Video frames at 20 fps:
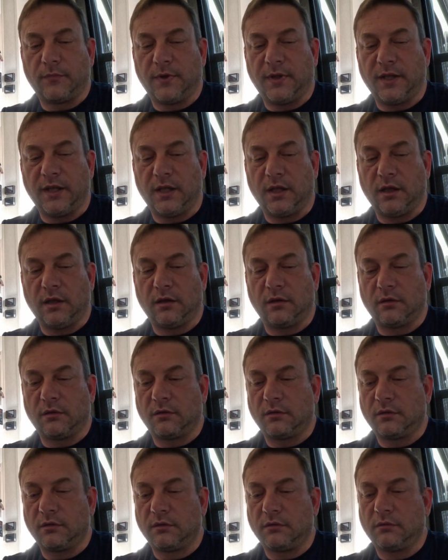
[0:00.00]
The
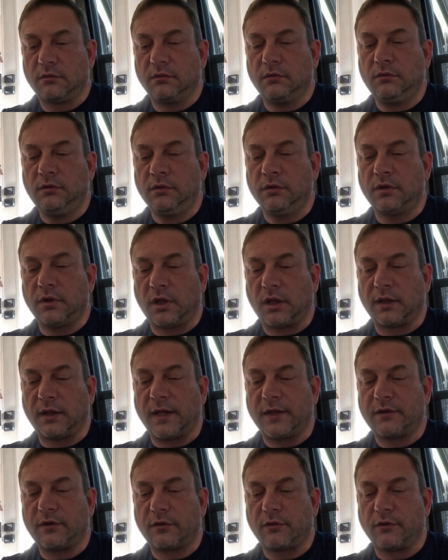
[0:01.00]

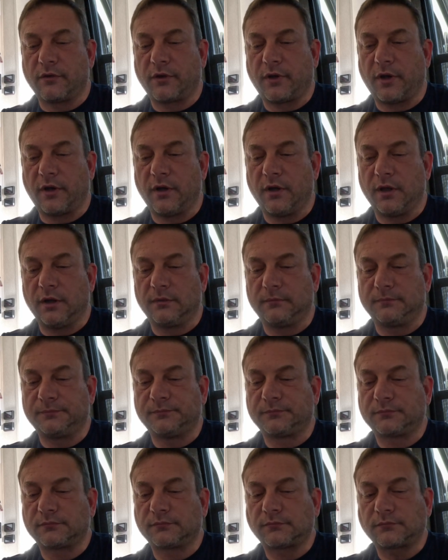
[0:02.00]
electrical current
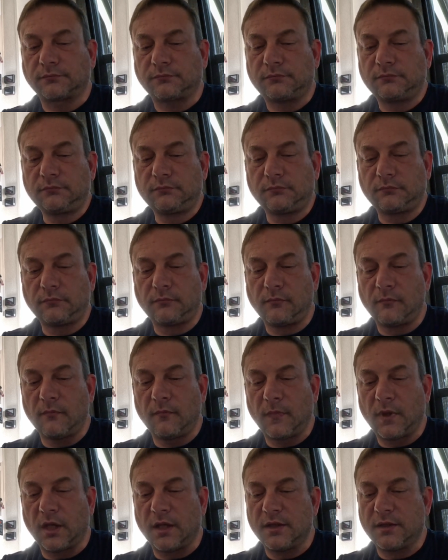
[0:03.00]

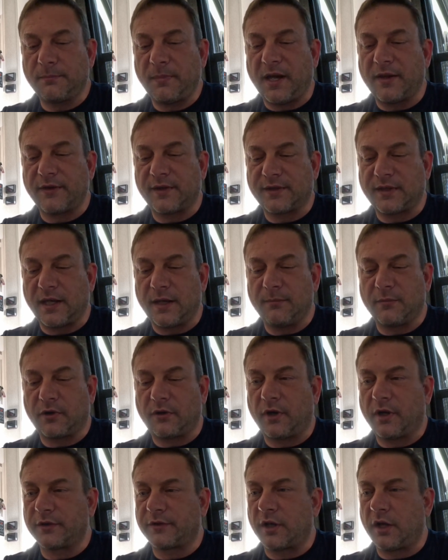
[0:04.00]
is about the same
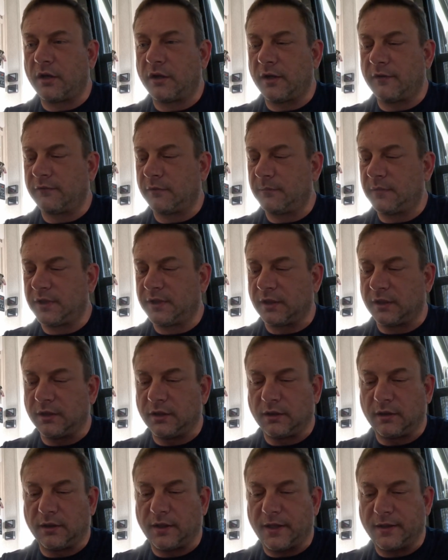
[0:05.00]
across all of them. It's a
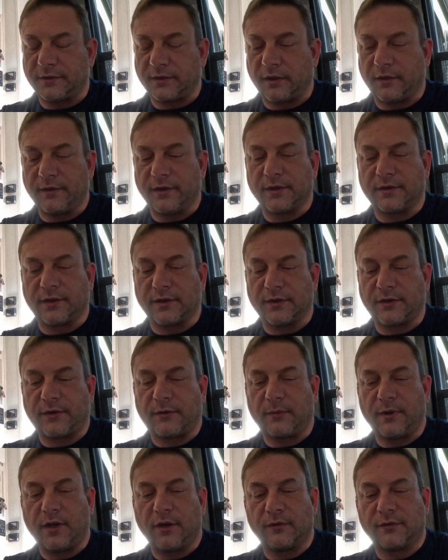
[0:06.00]
little less on this. It's
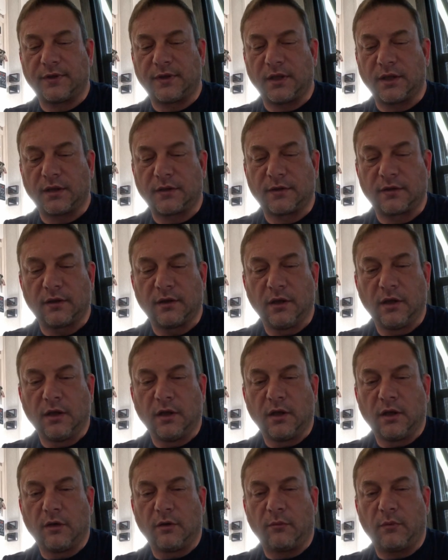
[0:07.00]
306,
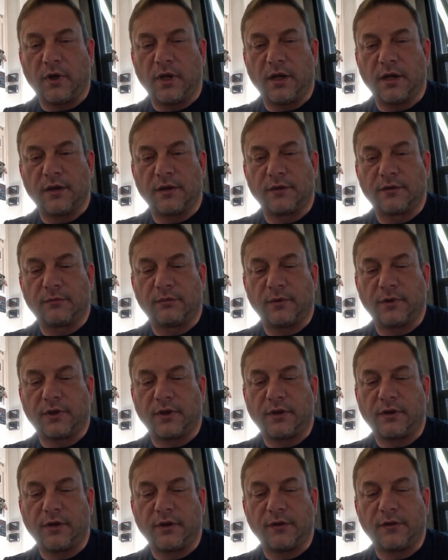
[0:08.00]
whereas with
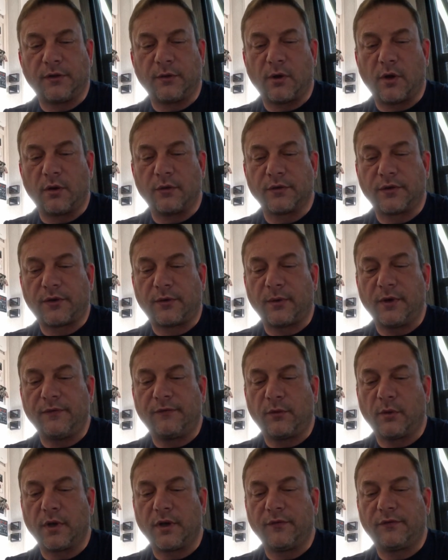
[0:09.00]
the clear 2.0 it's
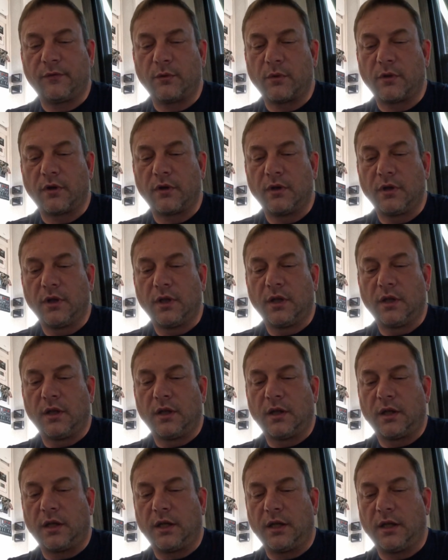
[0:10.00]
344
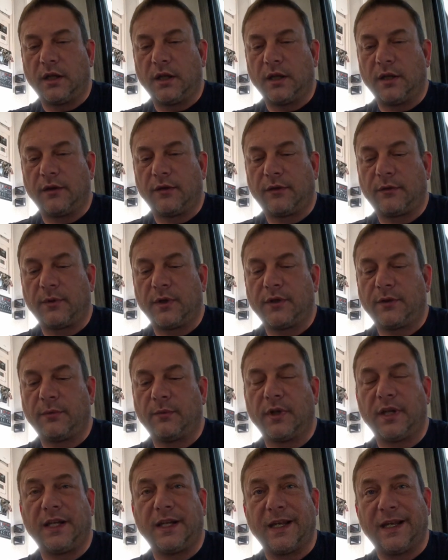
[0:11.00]
and
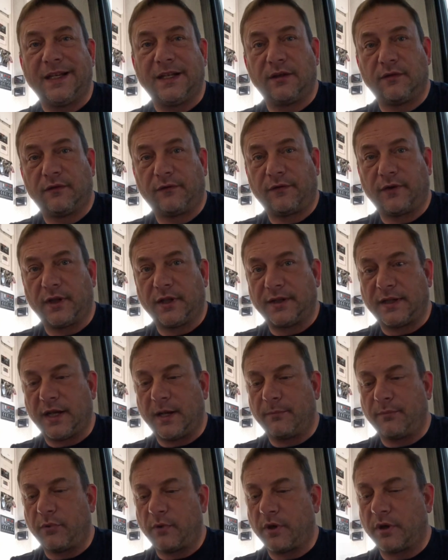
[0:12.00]
328 for the
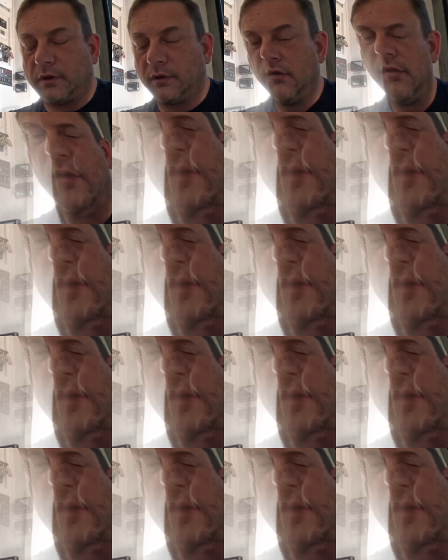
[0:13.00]
tap water.